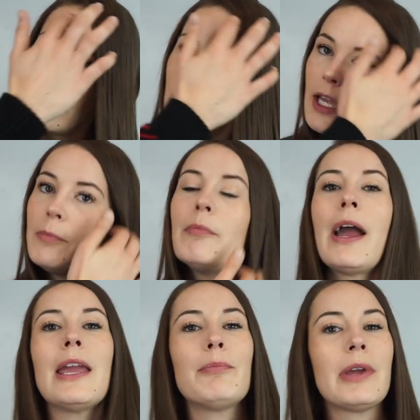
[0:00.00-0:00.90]
it
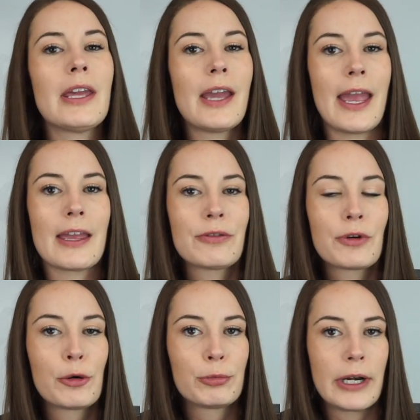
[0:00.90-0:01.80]
might be
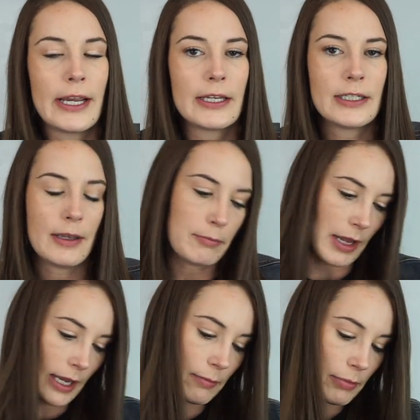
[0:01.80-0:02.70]
Anthro brand, it
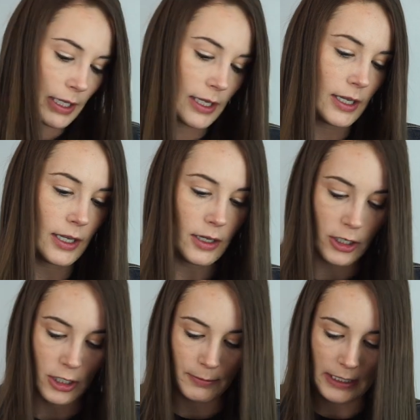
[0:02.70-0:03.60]
might be
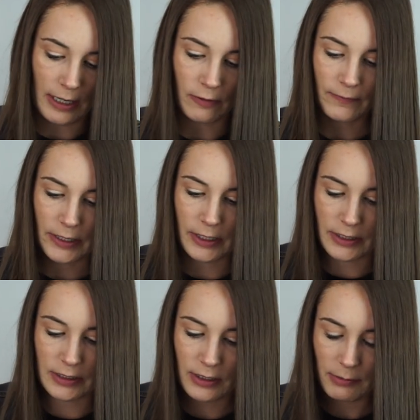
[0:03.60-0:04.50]
Urban
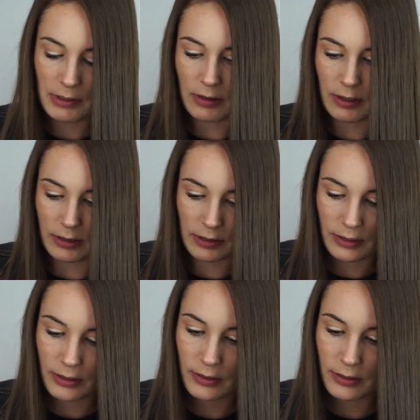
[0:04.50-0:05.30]
Outfitters. Let me look.